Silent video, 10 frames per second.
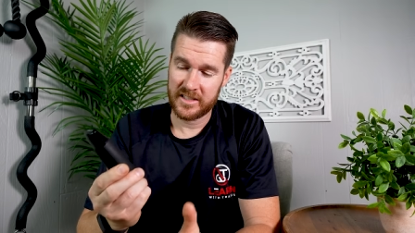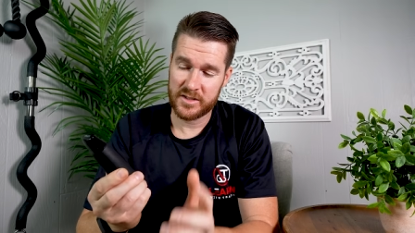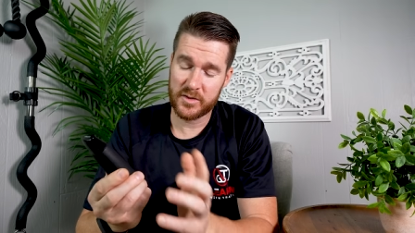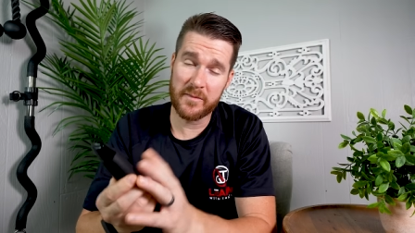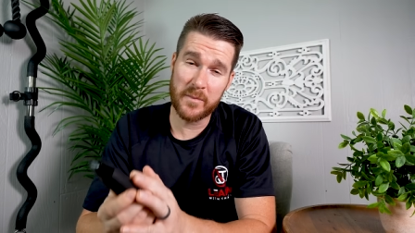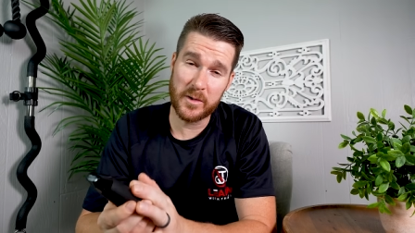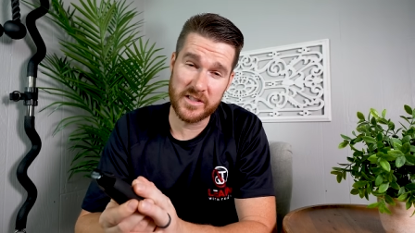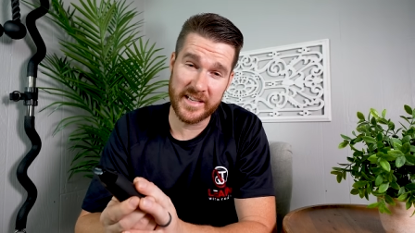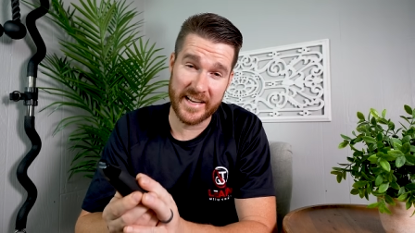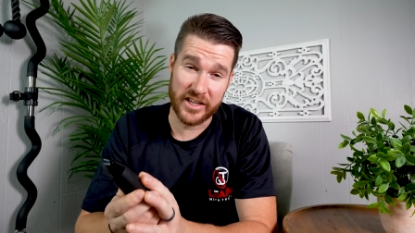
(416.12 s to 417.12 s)
So I've
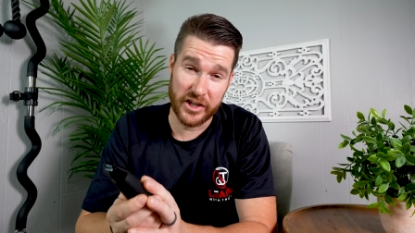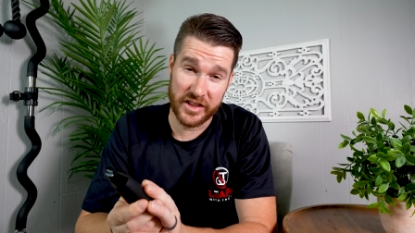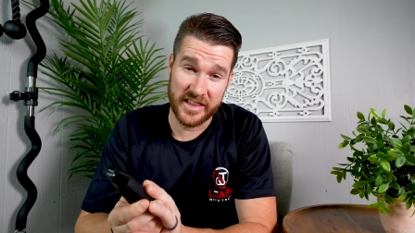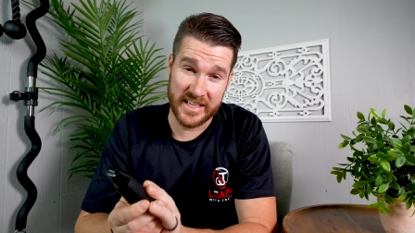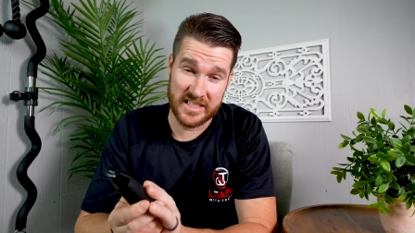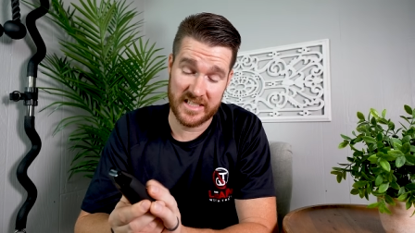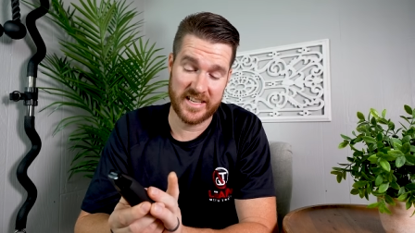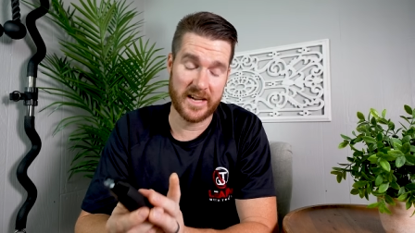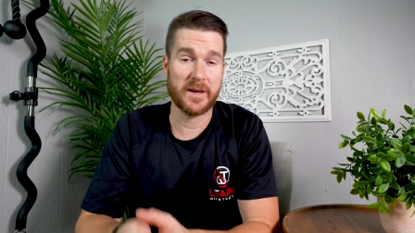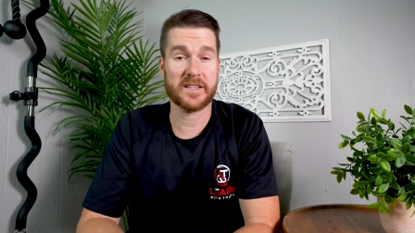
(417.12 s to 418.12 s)
mostly had good things to
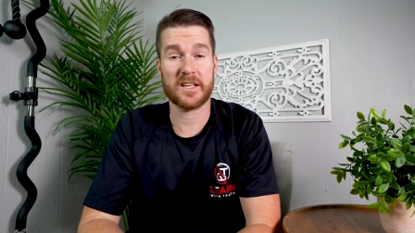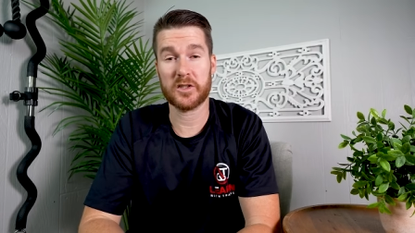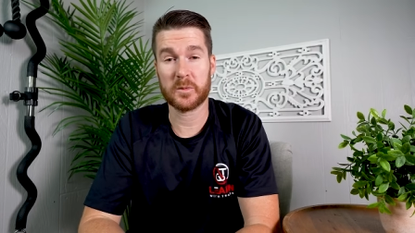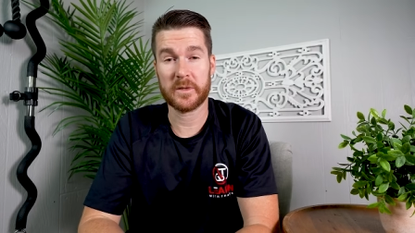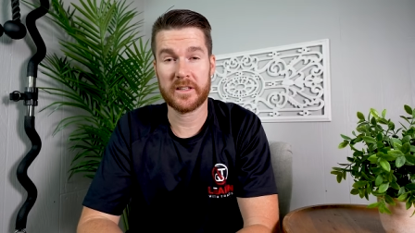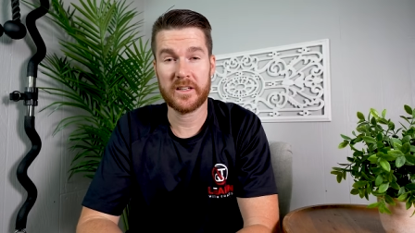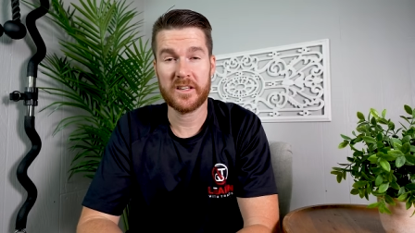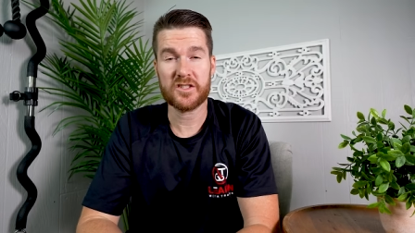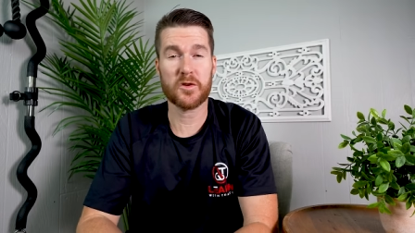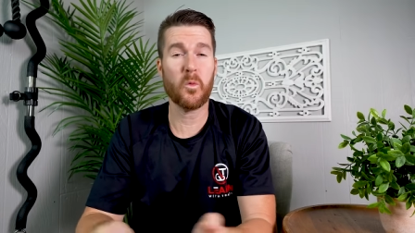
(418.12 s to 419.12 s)
say about the Lumen.
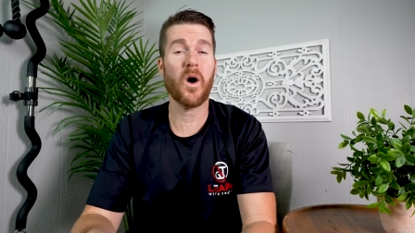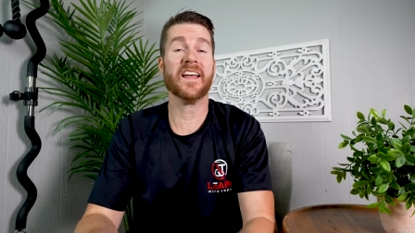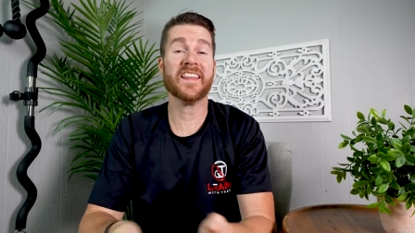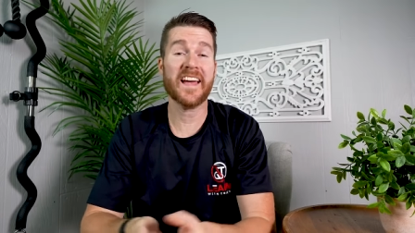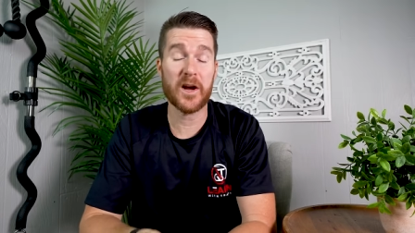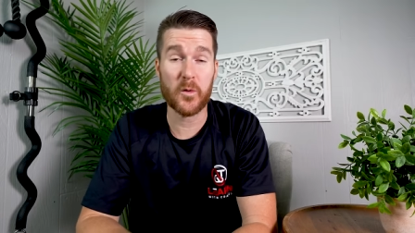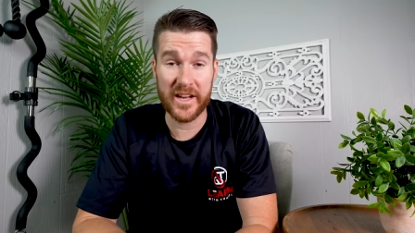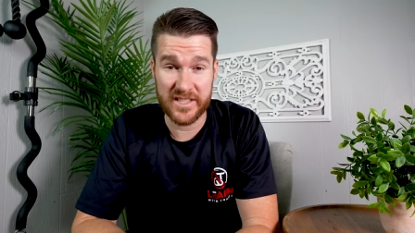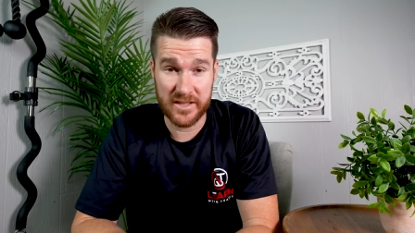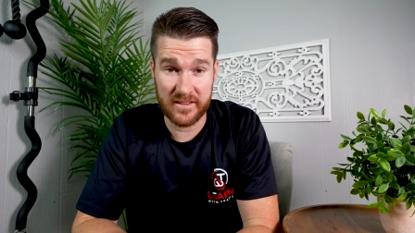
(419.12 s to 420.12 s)
So why the heck would
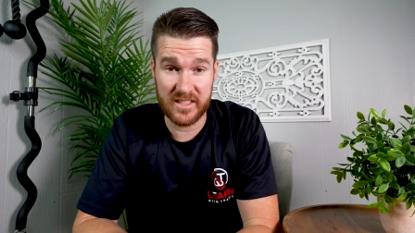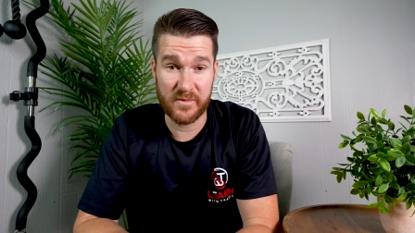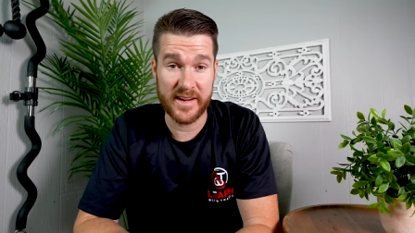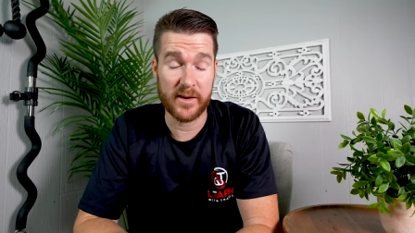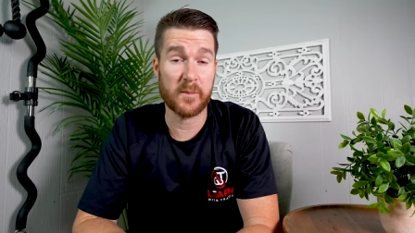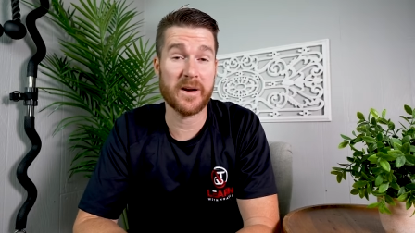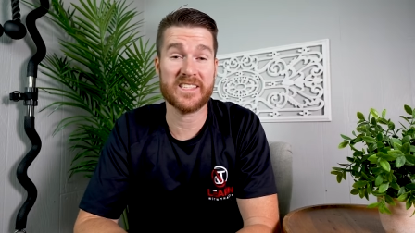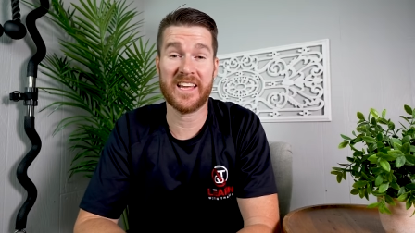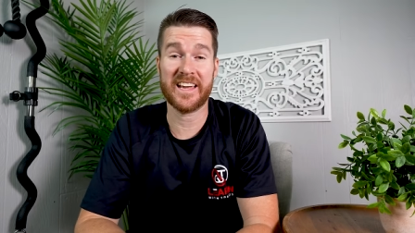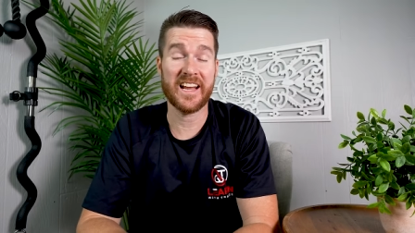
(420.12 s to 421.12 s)
I start this video out by
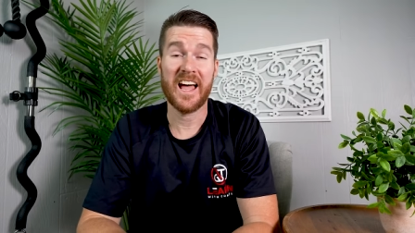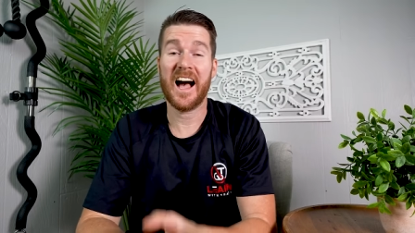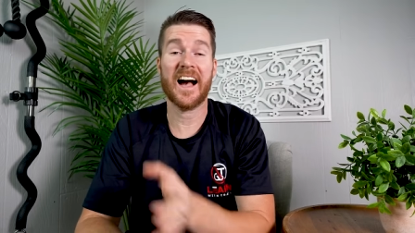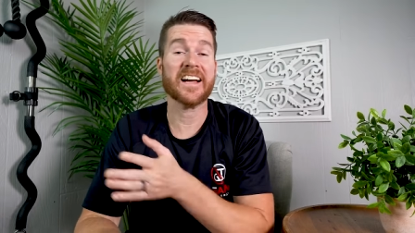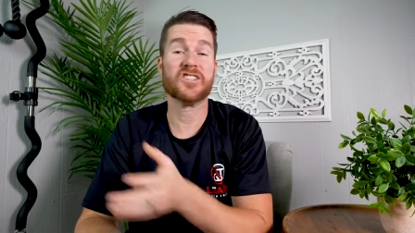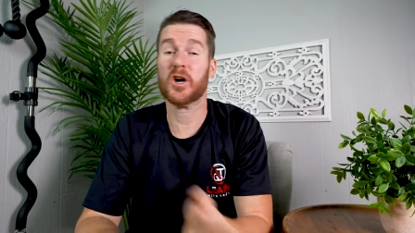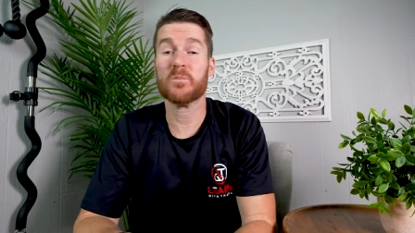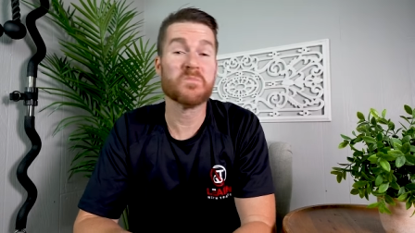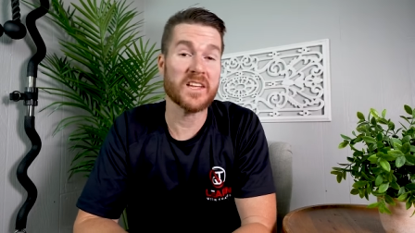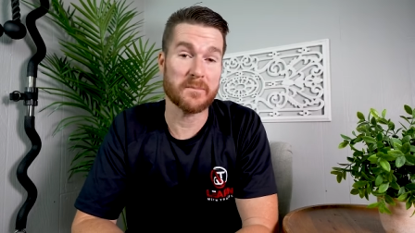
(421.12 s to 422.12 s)
saying I
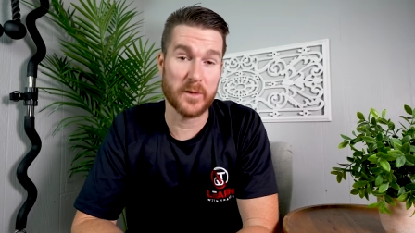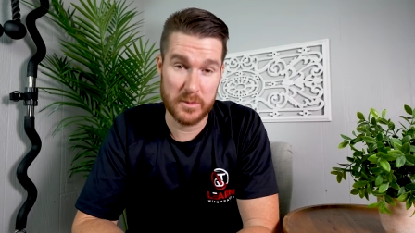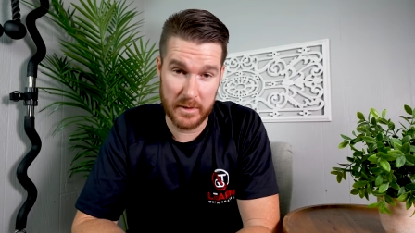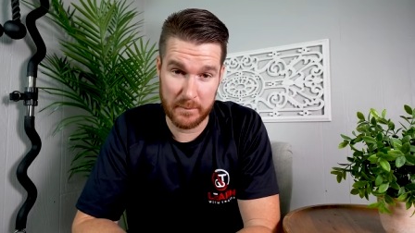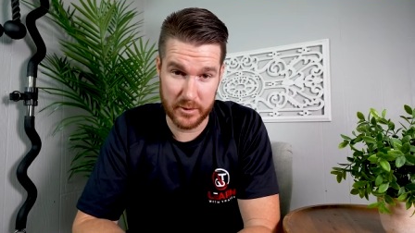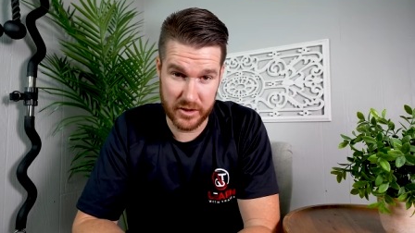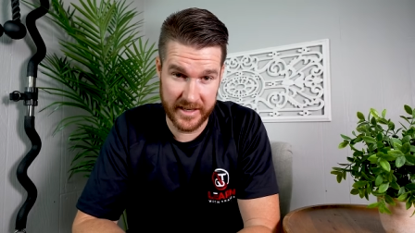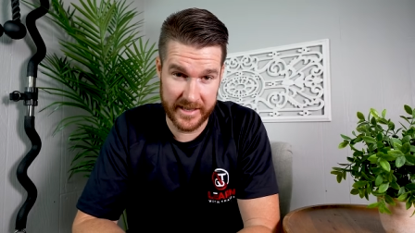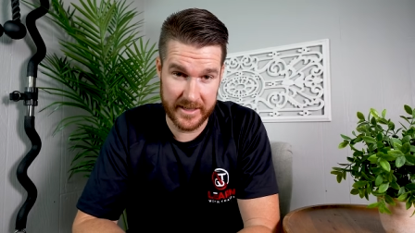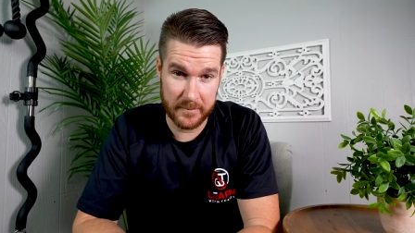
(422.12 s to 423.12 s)
don't think most people should
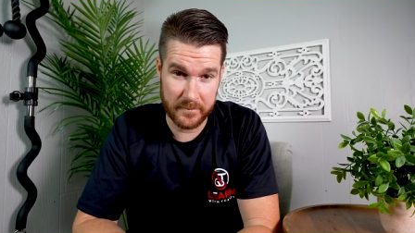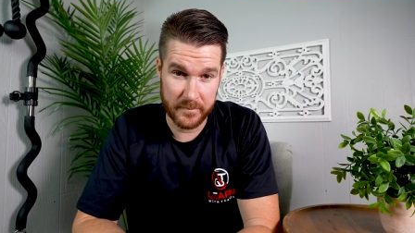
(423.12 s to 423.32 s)
get it?